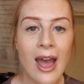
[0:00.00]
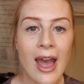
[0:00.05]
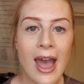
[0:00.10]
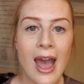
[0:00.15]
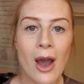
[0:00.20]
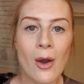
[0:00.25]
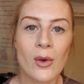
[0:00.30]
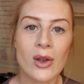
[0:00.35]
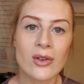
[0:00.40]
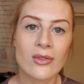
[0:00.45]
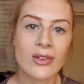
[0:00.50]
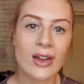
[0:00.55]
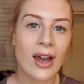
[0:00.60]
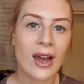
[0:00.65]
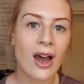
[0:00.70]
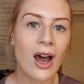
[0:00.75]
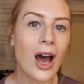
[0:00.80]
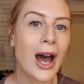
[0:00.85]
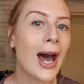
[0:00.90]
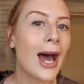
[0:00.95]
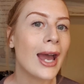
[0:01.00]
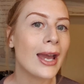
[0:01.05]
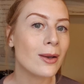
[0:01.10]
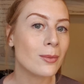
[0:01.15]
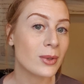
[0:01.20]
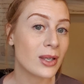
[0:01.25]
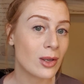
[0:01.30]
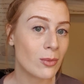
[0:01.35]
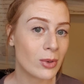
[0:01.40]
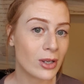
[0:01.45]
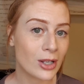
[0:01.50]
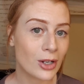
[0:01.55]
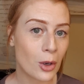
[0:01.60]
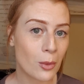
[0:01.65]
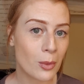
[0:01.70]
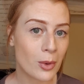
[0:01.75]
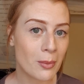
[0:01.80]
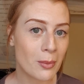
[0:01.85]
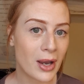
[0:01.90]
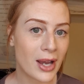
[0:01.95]
However, I am keeping an
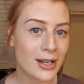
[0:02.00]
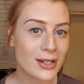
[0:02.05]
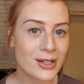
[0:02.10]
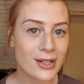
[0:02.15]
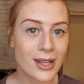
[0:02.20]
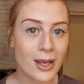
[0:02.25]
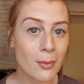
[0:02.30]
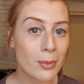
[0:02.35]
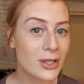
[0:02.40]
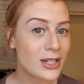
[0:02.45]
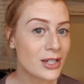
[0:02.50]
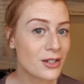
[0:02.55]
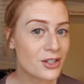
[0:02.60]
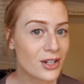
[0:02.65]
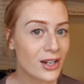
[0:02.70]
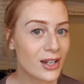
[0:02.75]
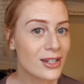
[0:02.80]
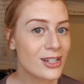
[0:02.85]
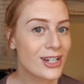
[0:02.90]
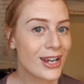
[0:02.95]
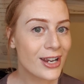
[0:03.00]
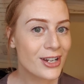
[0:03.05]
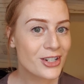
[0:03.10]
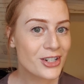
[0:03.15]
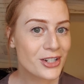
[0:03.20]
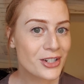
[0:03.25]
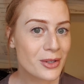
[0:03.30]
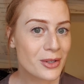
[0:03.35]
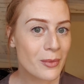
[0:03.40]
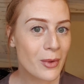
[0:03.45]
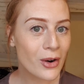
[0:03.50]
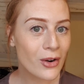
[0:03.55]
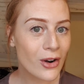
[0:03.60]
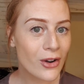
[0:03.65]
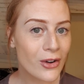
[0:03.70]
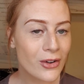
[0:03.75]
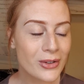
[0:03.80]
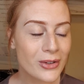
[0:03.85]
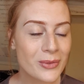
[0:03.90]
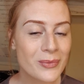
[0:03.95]
open mind to that potentially changing tomorrow.